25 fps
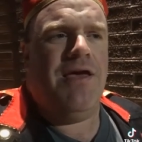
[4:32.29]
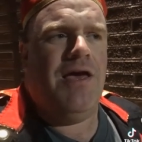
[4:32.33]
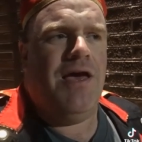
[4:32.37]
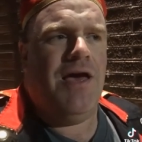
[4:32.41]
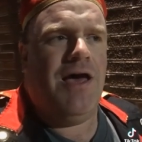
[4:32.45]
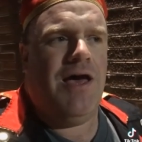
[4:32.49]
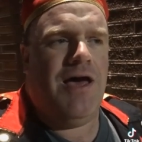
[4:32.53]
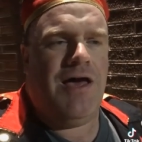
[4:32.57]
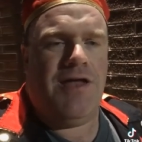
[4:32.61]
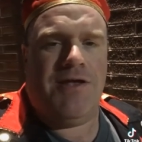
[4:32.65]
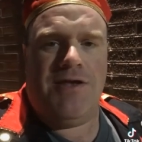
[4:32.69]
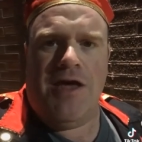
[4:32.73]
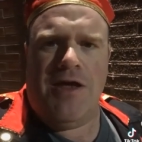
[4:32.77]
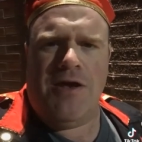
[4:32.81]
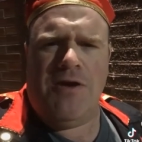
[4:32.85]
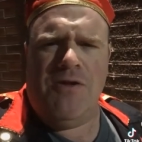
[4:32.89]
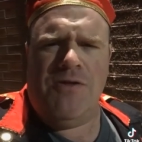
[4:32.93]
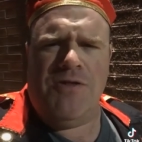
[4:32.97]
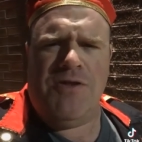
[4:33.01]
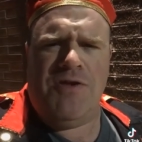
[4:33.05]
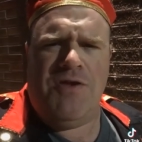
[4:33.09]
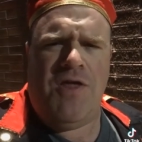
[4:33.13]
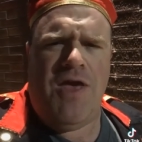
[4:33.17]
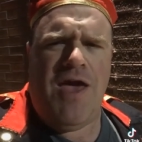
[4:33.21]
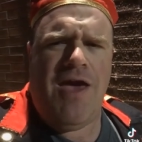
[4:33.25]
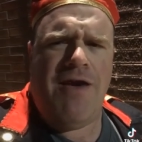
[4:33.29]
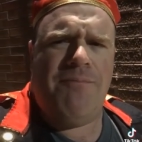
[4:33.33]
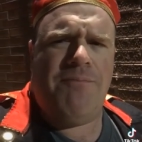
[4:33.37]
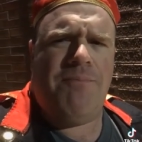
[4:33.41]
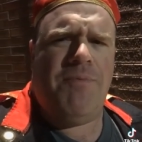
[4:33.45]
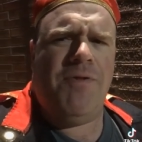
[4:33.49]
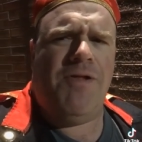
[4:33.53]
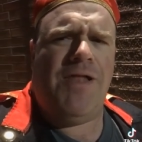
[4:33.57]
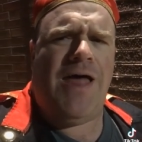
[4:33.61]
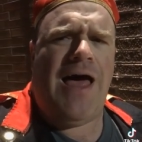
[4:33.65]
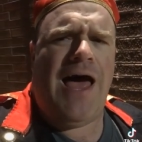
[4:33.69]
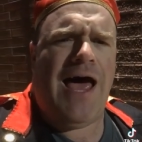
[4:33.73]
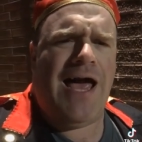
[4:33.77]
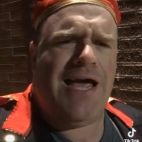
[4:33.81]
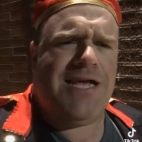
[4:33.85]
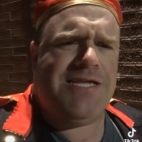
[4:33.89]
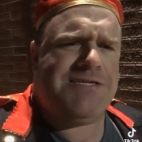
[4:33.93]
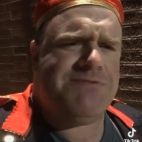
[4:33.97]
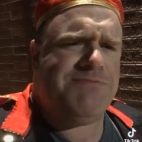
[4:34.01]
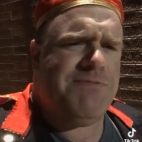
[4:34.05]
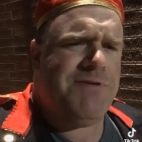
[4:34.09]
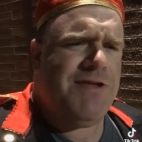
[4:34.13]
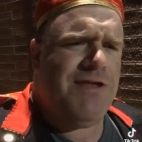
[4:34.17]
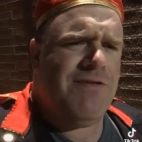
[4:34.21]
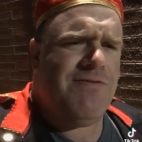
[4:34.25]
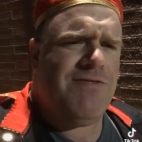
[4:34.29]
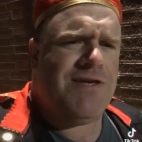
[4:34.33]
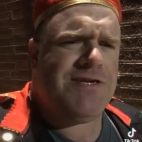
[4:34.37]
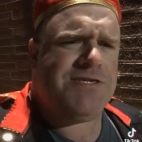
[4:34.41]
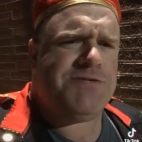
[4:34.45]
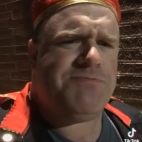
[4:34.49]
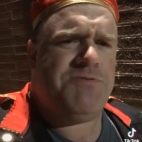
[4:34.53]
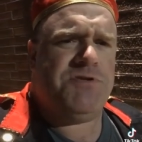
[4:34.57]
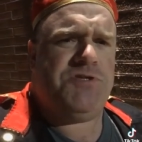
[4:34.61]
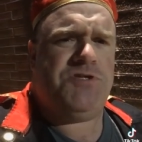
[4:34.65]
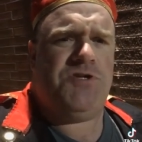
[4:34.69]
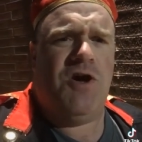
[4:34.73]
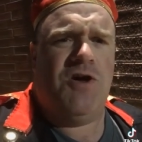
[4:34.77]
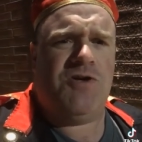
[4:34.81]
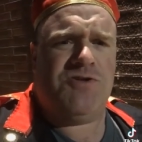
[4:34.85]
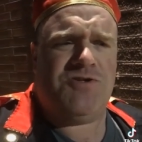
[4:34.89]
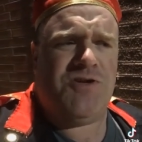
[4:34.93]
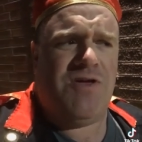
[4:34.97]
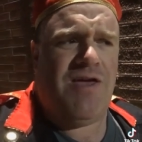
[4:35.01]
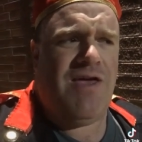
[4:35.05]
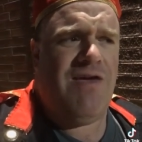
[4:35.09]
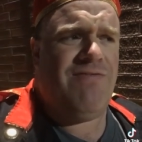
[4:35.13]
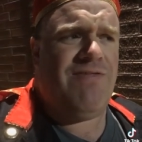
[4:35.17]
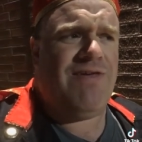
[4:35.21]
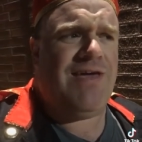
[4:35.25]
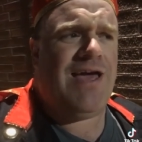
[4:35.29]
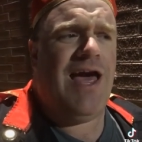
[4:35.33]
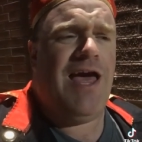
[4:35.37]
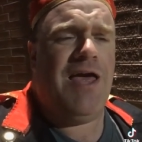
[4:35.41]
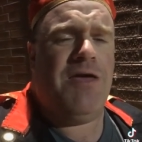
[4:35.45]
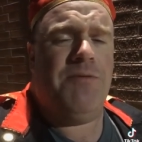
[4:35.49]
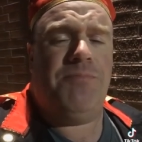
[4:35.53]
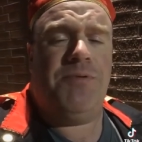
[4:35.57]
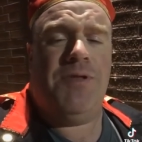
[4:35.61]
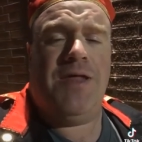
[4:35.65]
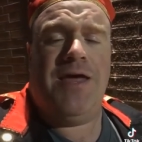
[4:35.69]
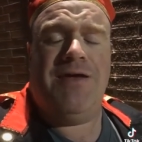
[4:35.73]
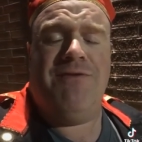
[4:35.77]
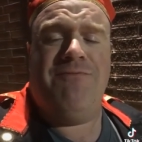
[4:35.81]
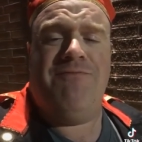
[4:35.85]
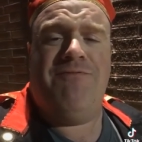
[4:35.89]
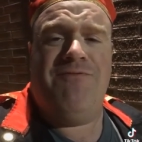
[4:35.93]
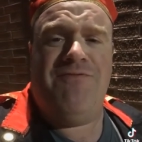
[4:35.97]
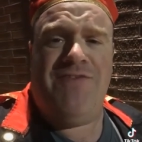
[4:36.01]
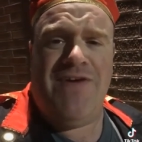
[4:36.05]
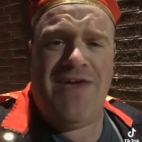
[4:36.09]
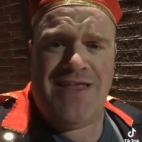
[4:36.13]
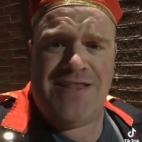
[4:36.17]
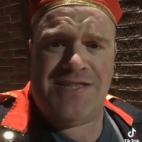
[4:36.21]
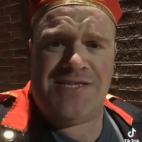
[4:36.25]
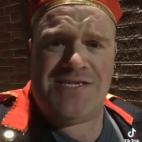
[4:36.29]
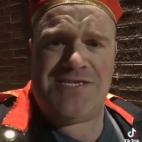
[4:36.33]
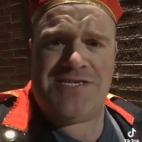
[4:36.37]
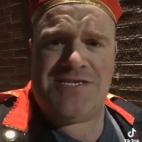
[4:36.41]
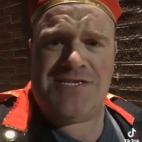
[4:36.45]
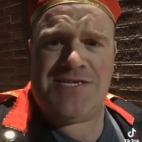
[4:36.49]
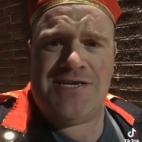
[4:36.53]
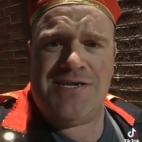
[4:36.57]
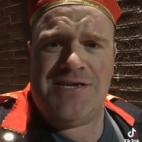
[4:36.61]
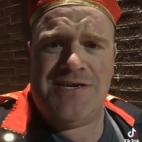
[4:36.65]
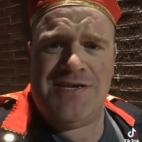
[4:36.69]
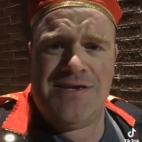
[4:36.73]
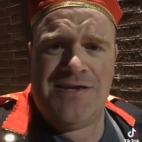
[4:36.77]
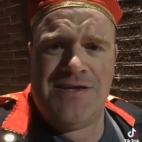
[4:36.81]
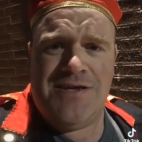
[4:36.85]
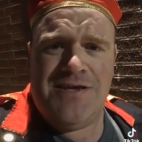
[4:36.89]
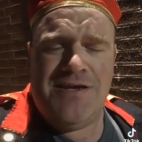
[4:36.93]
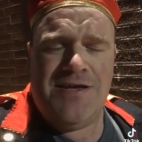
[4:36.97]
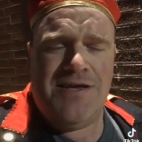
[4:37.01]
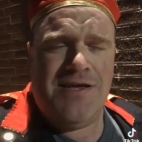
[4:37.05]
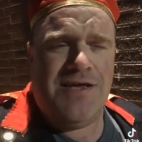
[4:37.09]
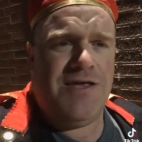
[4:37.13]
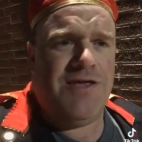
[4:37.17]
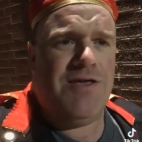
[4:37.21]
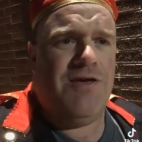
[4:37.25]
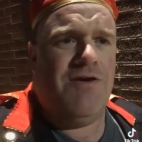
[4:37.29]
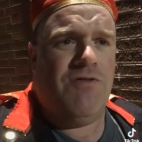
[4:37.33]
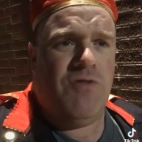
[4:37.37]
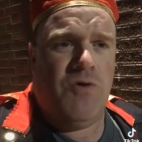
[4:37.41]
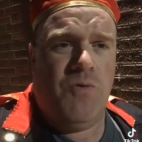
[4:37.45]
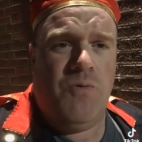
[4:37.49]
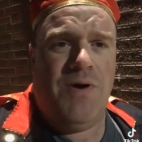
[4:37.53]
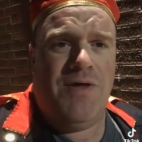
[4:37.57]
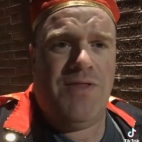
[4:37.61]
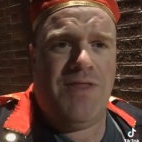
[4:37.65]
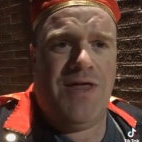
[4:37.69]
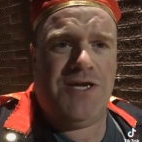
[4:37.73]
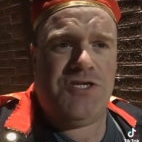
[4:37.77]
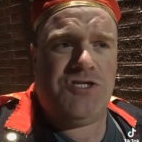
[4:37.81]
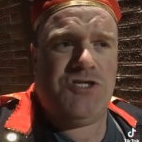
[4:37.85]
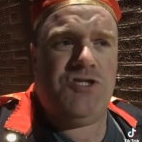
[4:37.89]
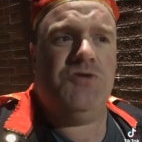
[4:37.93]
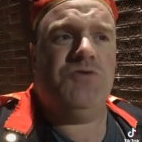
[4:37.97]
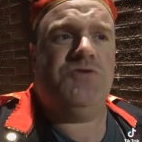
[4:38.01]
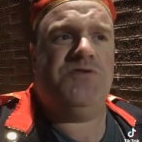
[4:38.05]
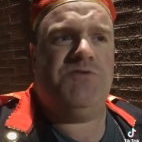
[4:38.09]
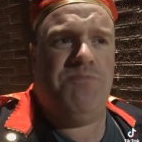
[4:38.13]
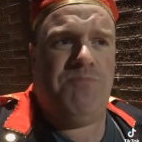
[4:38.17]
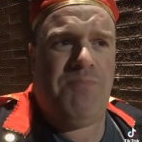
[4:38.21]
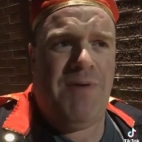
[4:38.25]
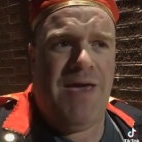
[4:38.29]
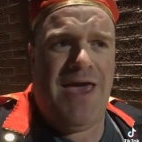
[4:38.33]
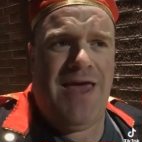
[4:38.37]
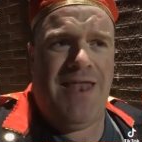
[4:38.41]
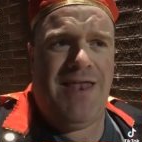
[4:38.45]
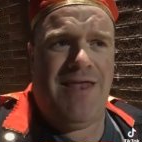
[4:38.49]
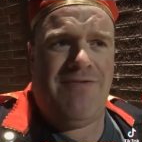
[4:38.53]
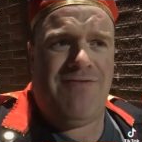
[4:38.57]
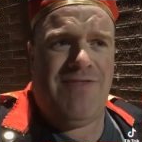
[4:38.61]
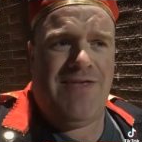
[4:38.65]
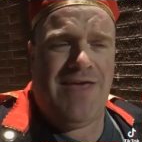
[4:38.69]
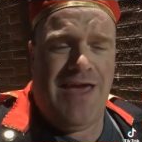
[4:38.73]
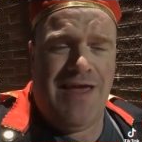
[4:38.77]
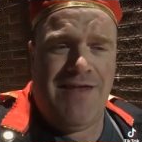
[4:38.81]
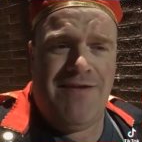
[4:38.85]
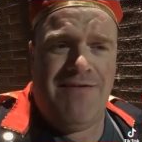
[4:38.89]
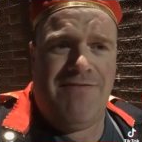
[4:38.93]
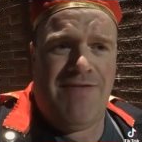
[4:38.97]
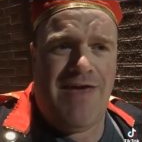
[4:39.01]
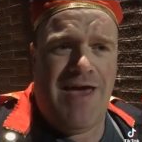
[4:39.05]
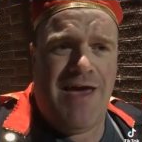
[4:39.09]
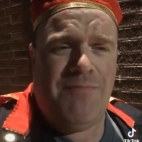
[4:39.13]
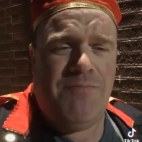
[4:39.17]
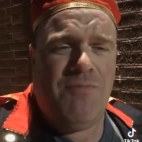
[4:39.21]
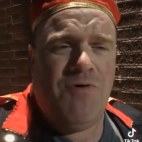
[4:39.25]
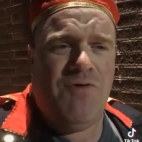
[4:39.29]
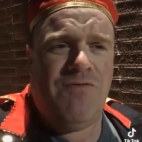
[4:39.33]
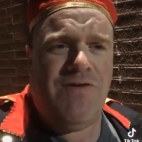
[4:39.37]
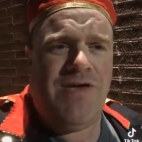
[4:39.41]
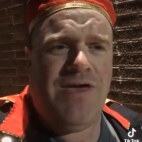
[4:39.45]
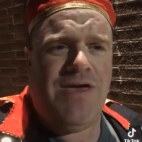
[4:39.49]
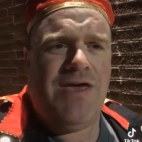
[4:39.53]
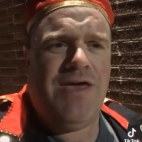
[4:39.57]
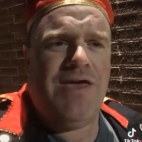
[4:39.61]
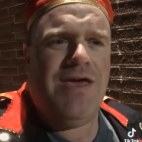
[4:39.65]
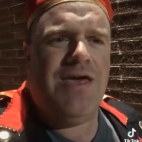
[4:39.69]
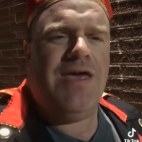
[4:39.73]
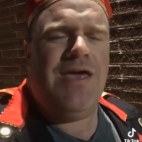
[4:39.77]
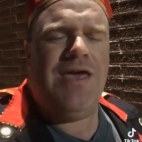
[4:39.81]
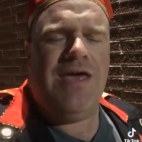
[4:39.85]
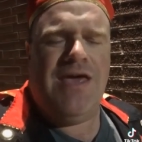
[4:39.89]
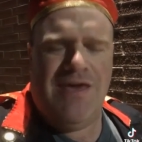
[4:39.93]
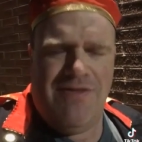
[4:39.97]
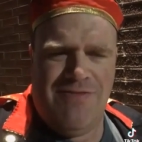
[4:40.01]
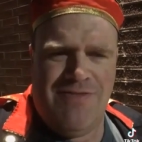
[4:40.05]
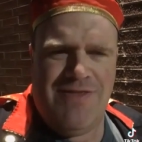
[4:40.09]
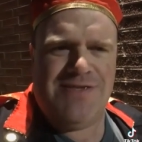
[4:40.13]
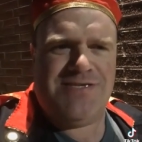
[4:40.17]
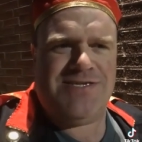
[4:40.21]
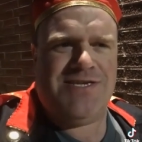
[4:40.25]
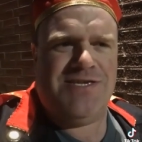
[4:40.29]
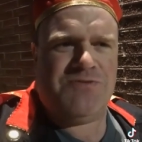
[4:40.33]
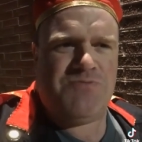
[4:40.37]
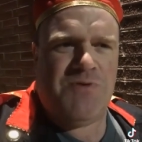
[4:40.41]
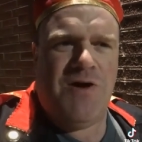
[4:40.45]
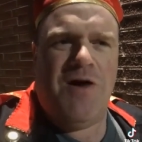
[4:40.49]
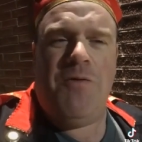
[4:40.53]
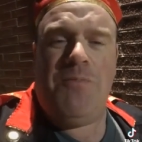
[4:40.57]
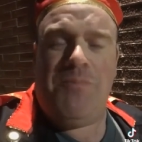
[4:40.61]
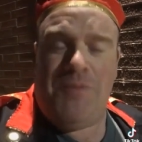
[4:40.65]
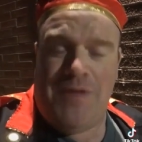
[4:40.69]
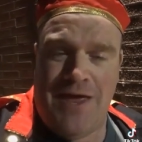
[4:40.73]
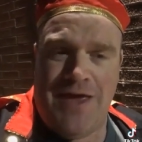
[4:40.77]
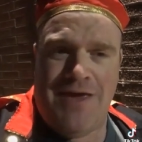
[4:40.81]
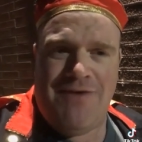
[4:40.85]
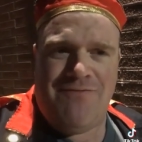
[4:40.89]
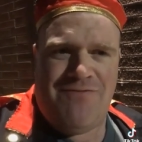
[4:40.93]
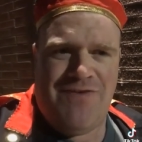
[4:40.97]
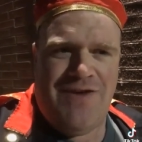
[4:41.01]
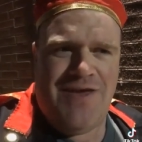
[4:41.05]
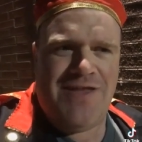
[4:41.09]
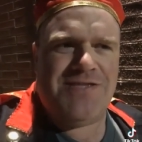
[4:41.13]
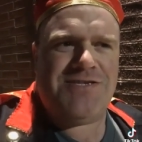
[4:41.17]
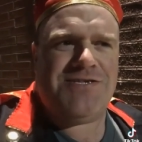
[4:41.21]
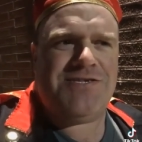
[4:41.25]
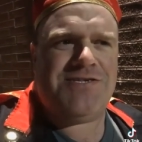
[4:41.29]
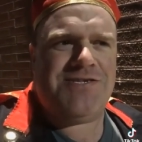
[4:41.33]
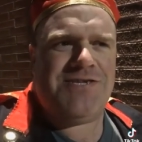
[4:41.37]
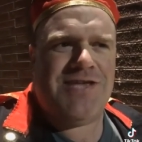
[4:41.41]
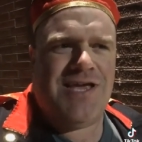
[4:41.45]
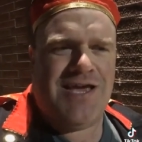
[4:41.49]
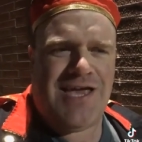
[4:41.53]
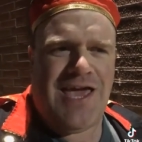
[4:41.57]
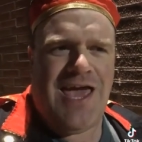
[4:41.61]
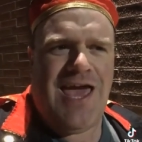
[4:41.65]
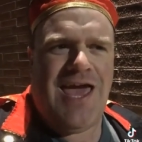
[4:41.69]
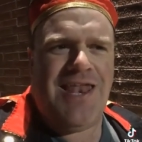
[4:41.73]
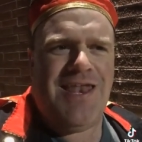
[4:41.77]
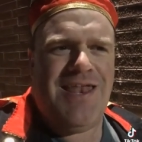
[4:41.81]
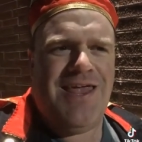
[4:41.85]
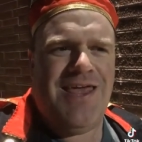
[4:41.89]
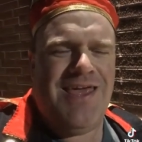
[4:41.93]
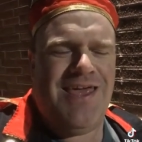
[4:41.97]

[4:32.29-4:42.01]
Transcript: Not only do you have Bill Hinesman in this, but you also have the guy who played Vince, you know, the one that shoots Ben at the end of that movie, in this as well, playing Vince again.